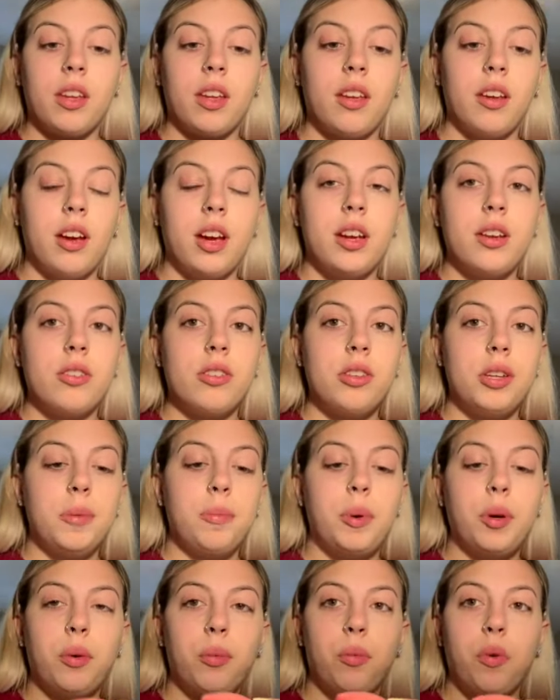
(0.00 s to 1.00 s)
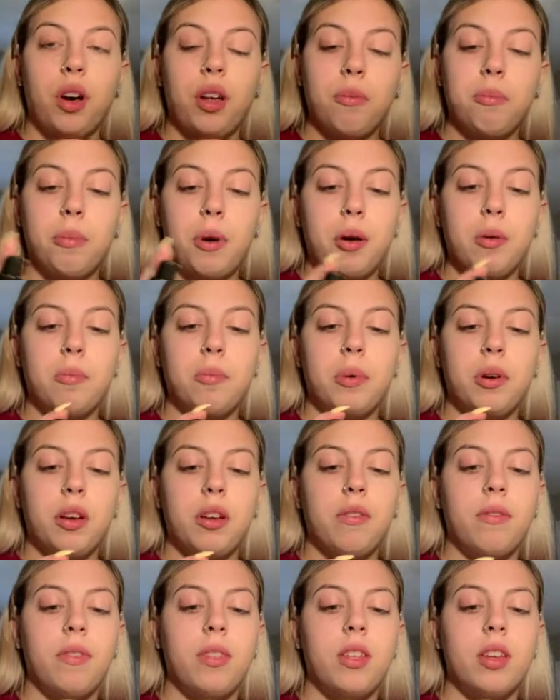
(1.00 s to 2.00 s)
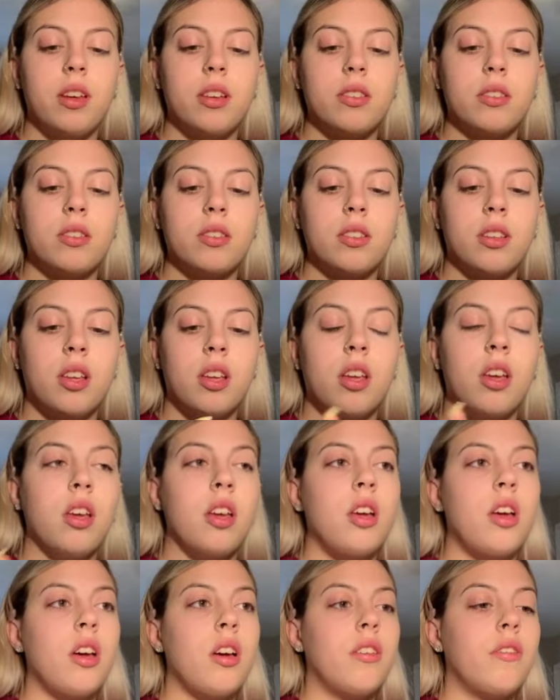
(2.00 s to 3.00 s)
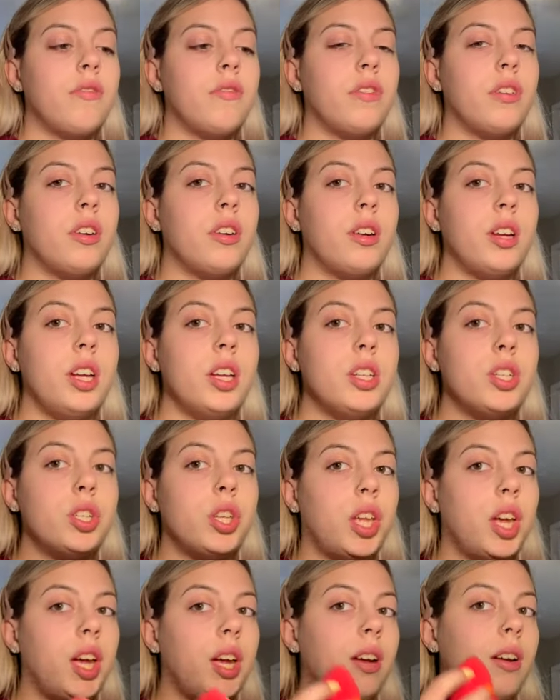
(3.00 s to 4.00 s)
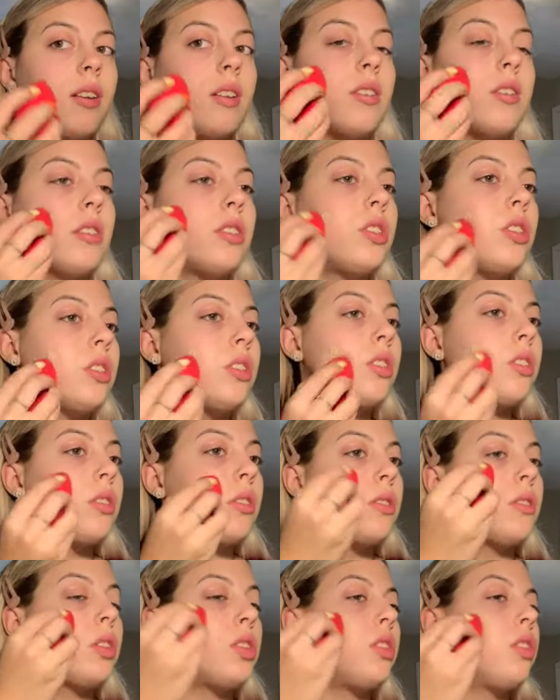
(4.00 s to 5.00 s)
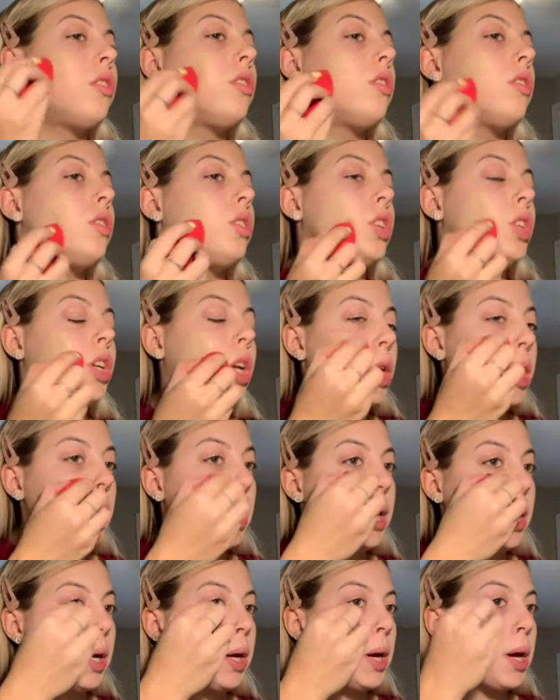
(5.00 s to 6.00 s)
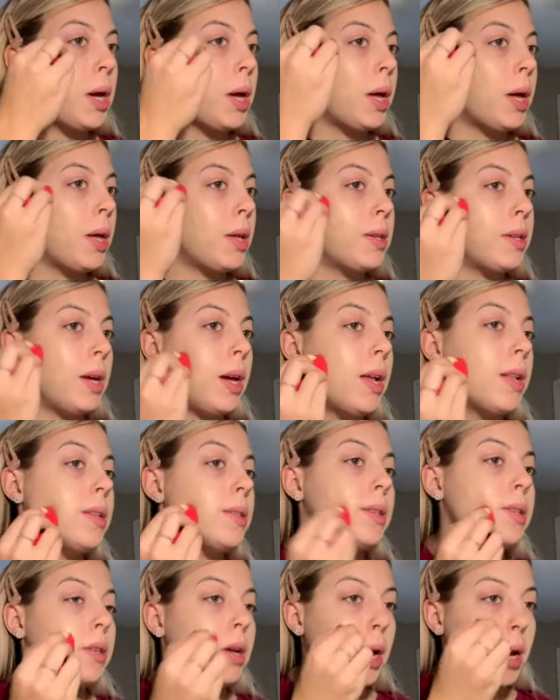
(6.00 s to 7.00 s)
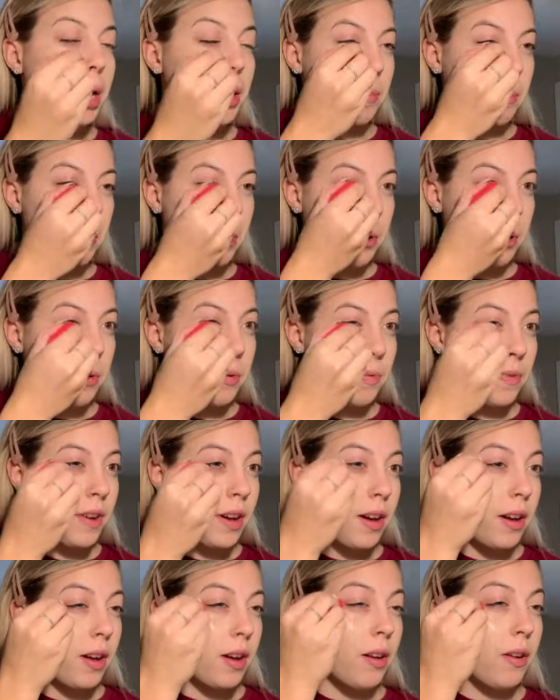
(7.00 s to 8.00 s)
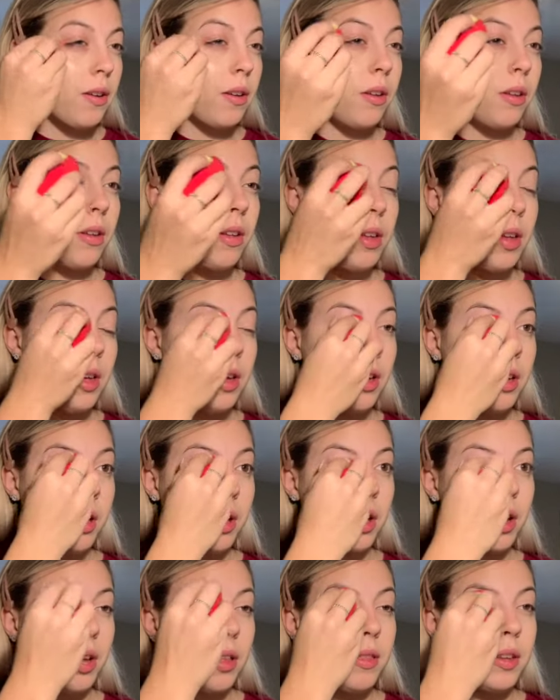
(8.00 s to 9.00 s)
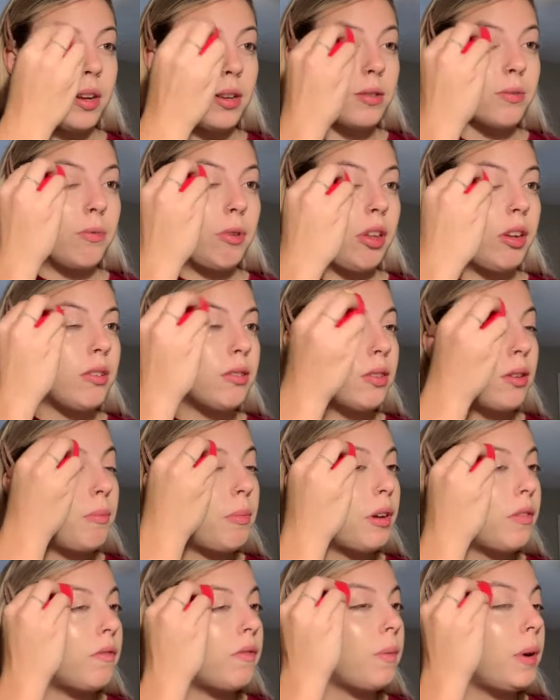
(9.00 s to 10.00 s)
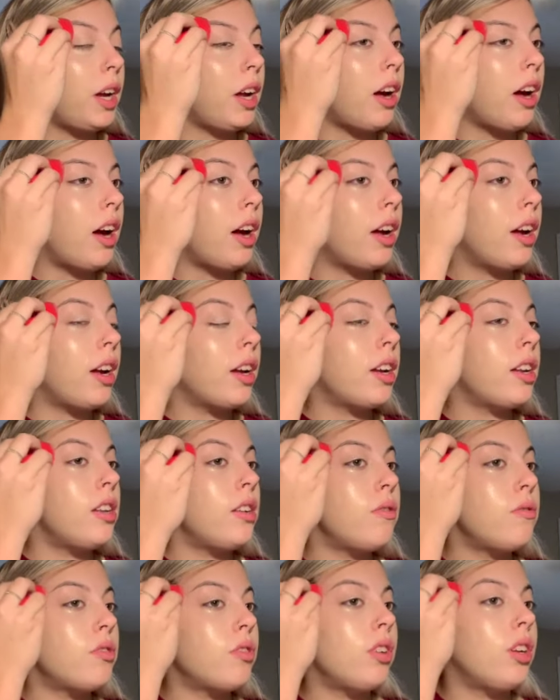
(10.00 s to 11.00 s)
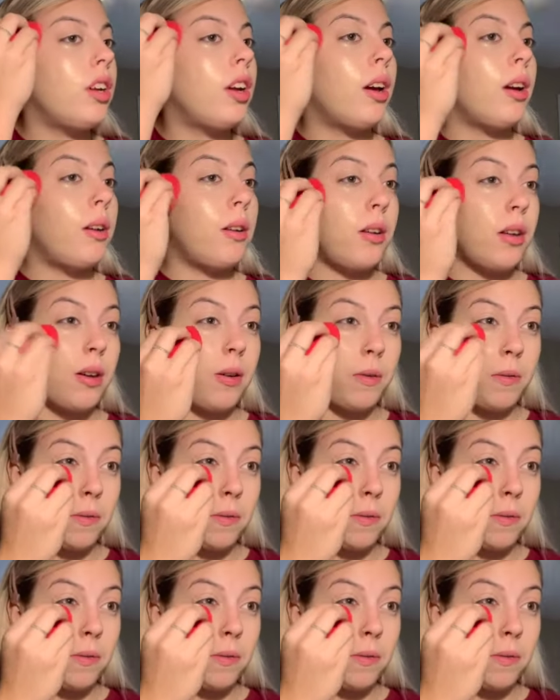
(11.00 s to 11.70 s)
I usually put 1 pump of this for each like cheek and side profile, and then as well as above my eye. I can usually get enough,